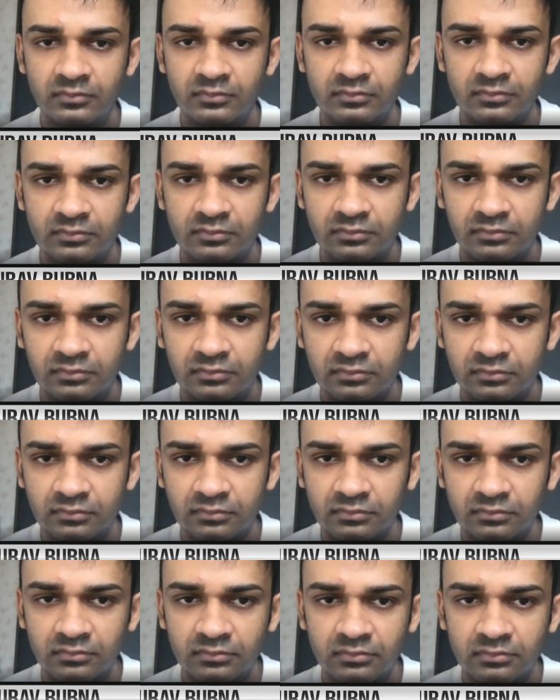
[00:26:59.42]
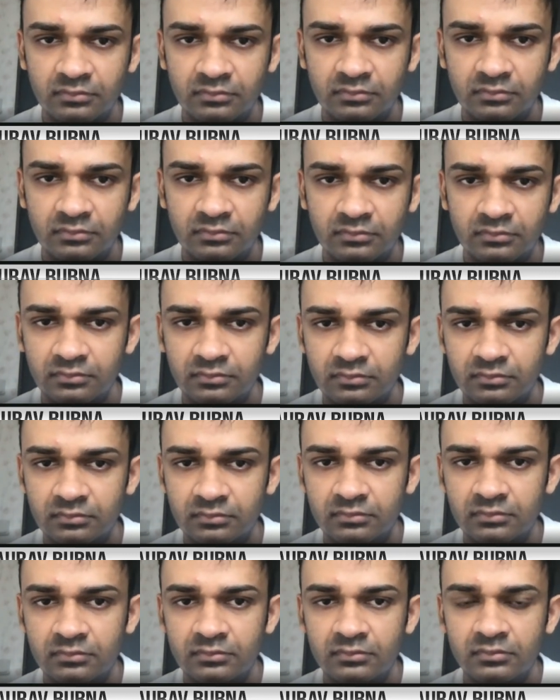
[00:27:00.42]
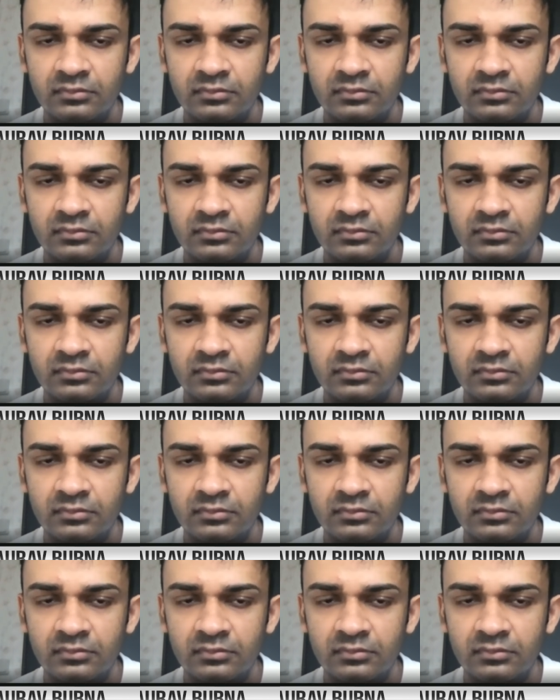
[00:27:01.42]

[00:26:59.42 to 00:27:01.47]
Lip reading: No words are spoken by the person on screen.